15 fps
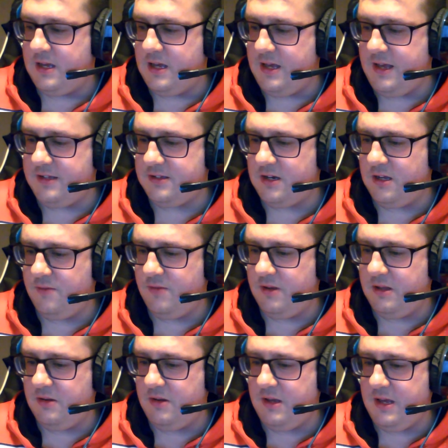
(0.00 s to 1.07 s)
It's kind
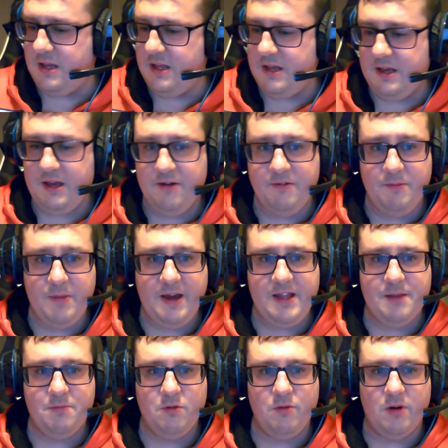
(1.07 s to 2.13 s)
of it made
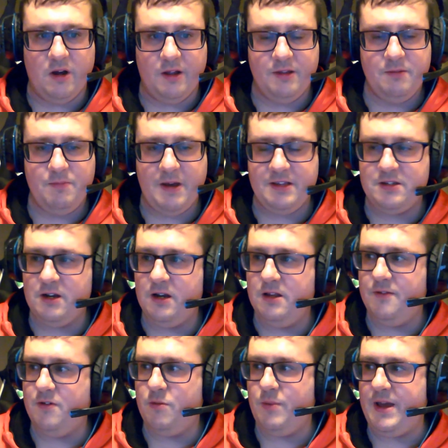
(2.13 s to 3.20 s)
number one, but it's kind
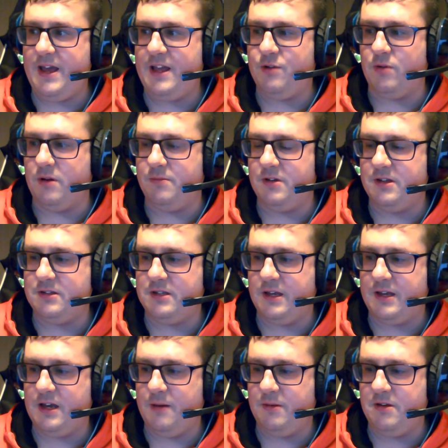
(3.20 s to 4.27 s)
of a weird one because it's
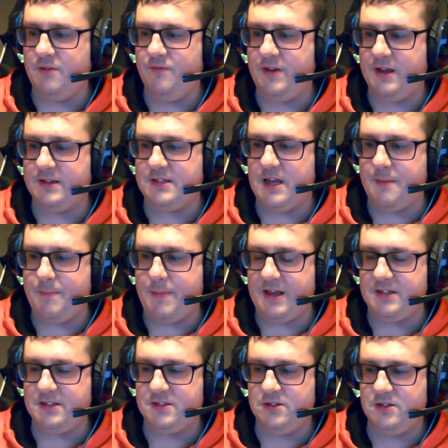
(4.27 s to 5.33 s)
like I don't think it's their
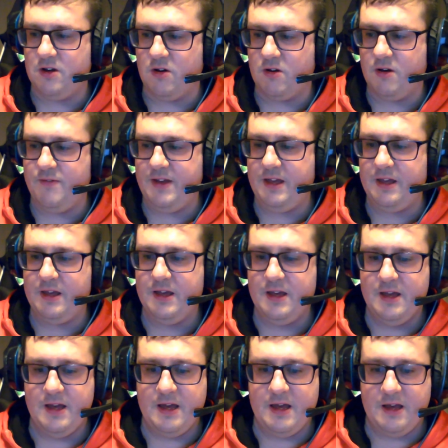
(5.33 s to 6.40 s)
best song. I think
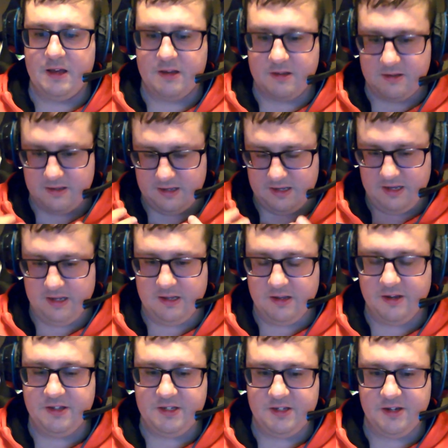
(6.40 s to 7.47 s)
in
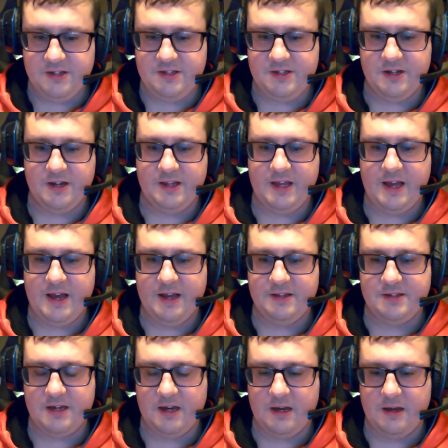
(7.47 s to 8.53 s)
1999 they had
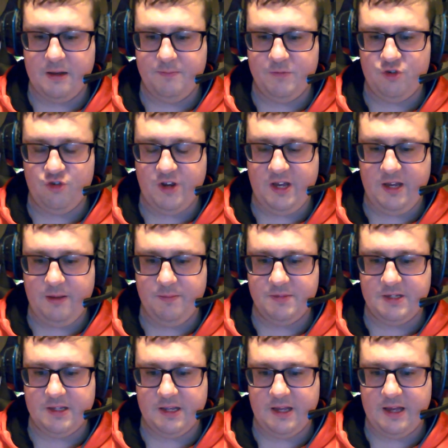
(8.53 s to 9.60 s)
Dreams,
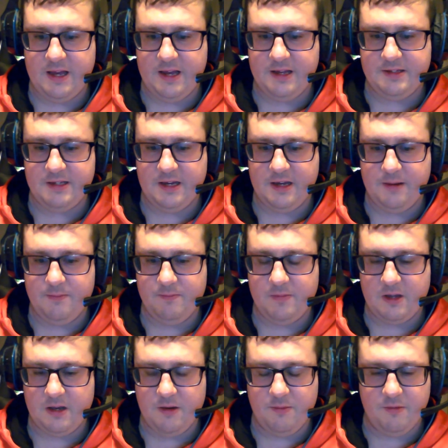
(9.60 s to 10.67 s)
and they had I
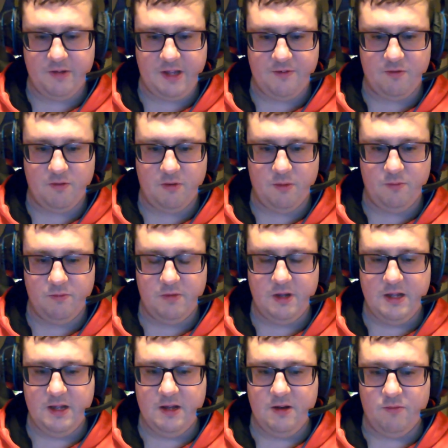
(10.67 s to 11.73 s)
can't remember what the other one
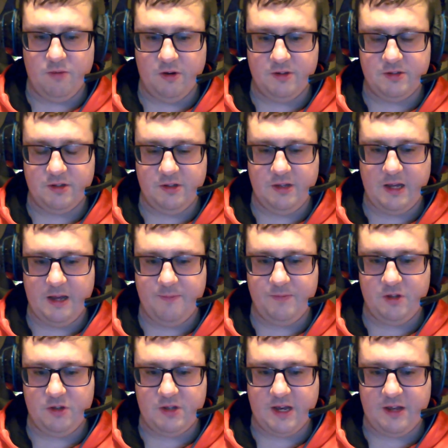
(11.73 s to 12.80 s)
was on
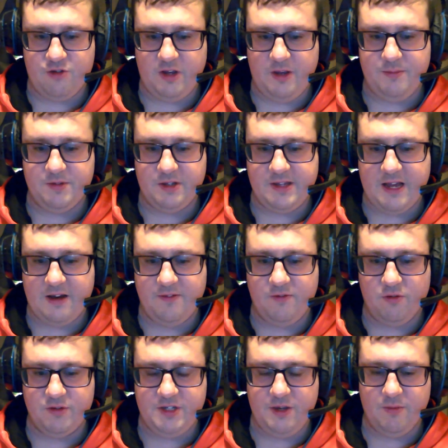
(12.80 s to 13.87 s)
their Dreams on Now
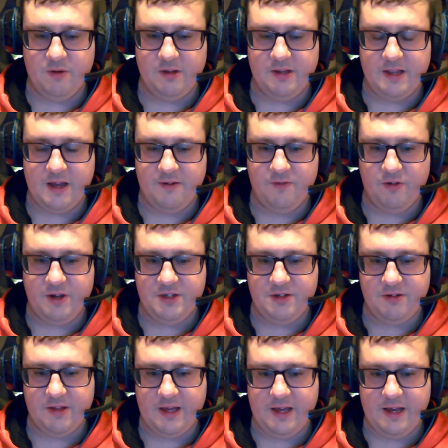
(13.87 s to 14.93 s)
41 and Now
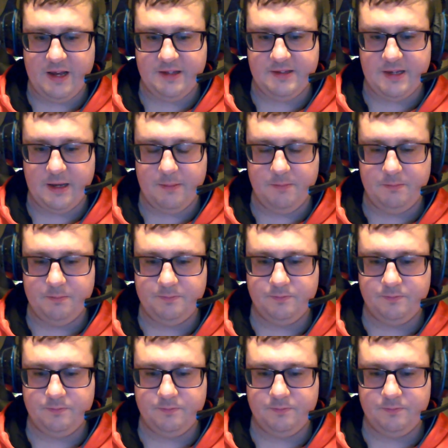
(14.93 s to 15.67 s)
42. They had I can't